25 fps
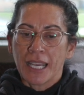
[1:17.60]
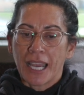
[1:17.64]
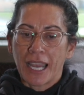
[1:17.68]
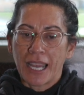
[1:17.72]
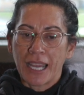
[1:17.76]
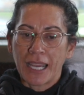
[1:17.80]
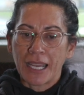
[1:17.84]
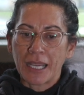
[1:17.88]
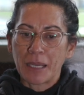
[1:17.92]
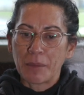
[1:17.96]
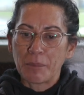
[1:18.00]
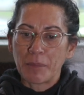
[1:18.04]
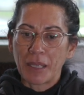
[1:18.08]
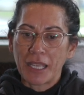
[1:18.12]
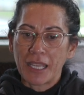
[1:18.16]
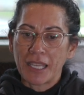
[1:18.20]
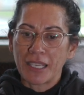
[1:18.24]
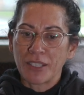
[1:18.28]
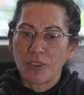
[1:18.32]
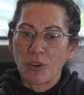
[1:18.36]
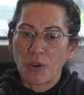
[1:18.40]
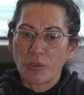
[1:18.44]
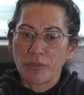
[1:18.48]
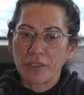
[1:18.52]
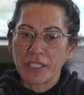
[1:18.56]

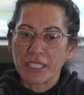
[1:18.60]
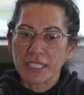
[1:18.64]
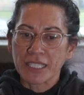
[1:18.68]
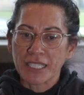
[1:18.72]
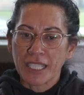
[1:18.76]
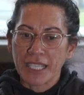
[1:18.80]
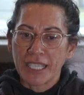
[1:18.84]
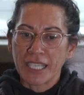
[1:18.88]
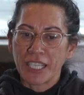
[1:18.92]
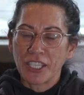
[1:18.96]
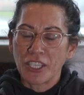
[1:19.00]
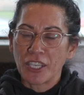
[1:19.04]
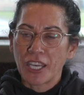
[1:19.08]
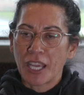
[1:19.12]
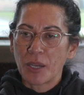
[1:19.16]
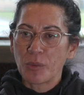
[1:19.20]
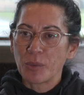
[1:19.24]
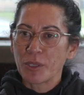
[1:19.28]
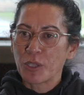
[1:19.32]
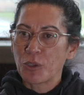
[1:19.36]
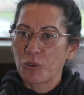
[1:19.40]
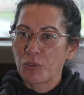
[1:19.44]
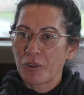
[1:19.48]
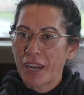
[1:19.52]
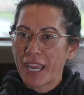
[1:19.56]
And obviously, you know,
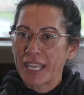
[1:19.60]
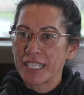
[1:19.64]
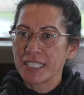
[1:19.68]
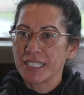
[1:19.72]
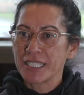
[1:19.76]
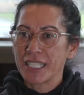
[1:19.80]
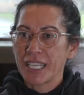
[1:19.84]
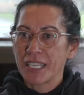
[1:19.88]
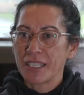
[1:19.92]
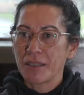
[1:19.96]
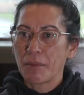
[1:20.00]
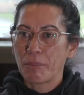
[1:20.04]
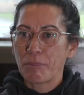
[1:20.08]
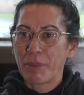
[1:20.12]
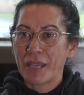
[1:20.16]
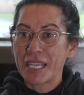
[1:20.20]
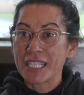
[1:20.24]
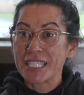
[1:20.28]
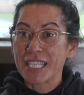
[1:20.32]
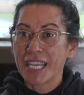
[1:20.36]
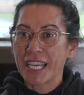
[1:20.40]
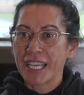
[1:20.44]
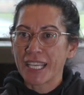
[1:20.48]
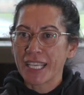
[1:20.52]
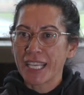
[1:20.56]
with Grace and
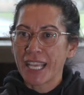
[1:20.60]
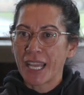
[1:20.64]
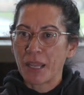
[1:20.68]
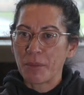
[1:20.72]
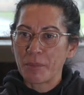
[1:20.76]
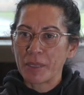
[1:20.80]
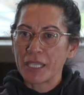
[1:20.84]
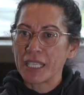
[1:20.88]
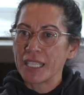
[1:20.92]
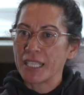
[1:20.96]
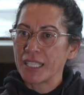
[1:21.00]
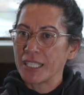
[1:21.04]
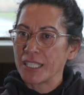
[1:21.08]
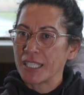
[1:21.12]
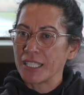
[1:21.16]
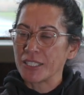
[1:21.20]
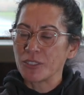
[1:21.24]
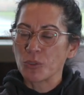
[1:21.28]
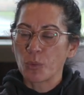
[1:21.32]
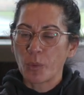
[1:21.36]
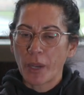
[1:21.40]
Peter coming in as